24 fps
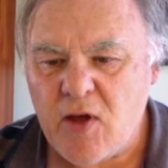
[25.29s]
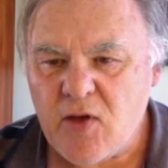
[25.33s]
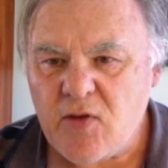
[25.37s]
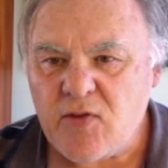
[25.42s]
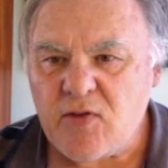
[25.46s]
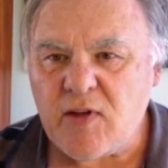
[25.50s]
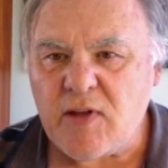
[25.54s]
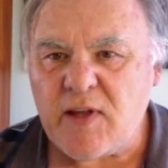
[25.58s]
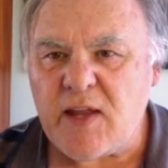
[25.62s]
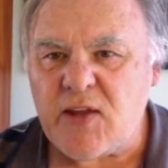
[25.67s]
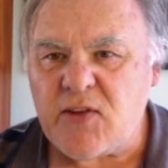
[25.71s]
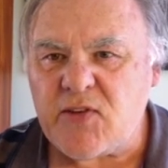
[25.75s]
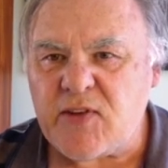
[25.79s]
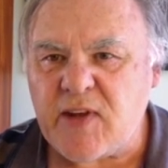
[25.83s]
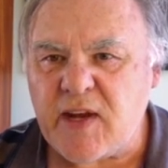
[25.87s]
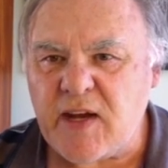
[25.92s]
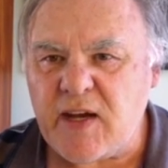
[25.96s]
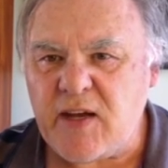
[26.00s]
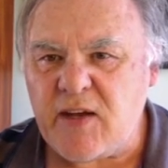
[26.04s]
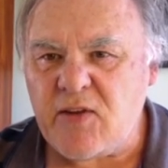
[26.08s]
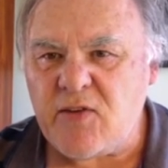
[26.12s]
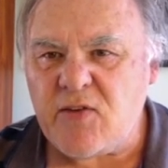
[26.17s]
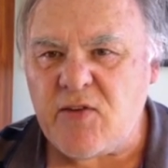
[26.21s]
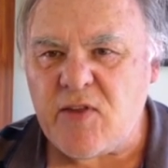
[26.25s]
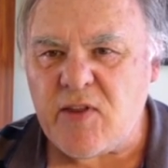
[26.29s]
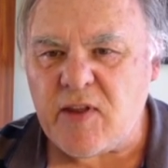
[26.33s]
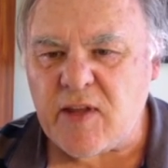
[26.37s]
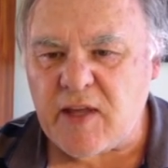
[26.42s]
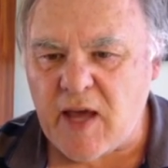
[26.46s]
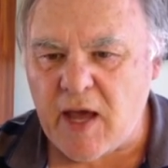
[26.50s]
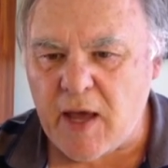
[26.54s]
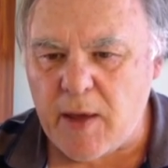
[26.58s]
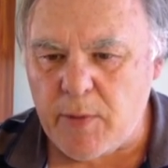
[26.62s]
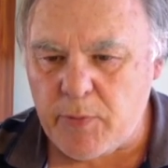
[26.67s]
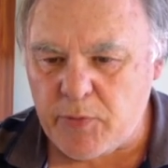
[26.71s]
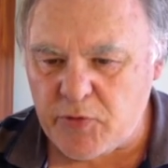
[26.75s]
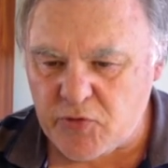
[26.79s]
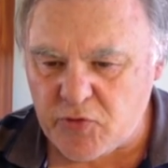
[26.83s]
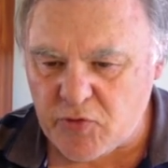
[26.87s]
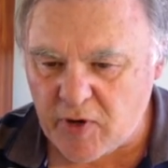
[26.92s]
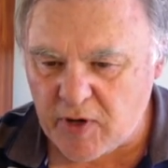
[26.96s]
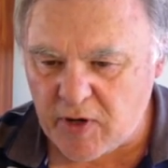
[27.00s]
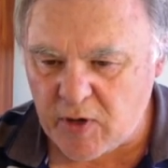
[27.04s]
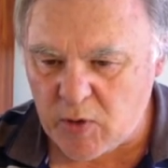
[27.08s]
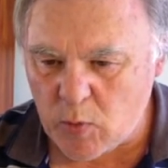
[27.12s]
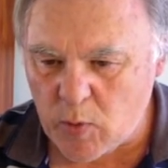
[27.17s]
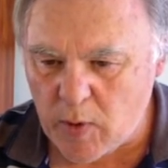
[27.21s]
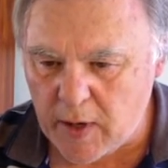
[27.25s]
So let's get into the game
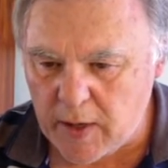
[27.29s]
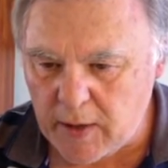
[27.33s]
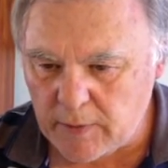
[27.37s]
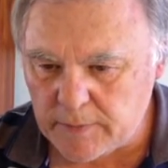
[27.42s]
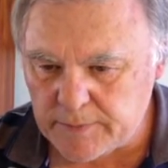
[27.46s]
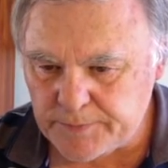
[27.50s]
straight away.